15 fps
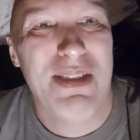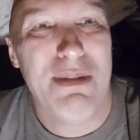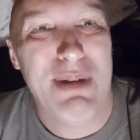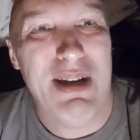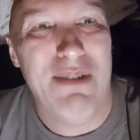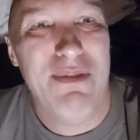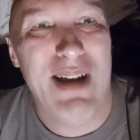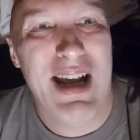The
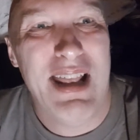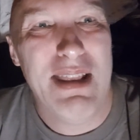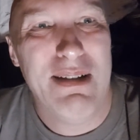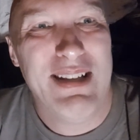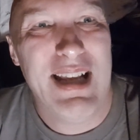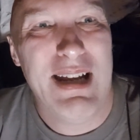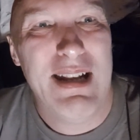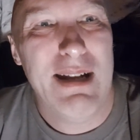bit where they
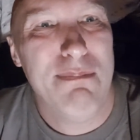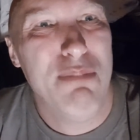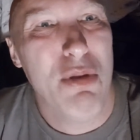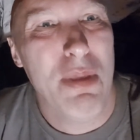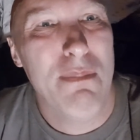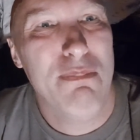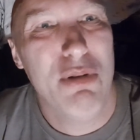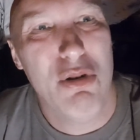say, let's
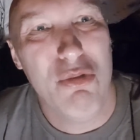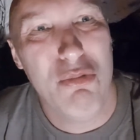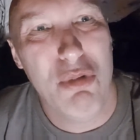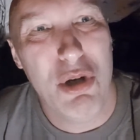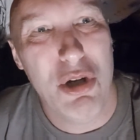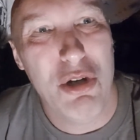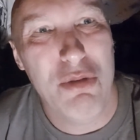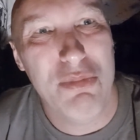put the butt
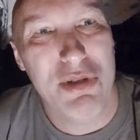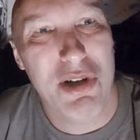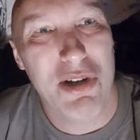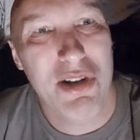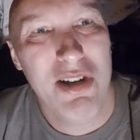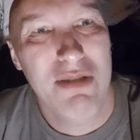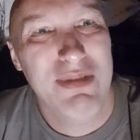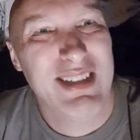worms on her,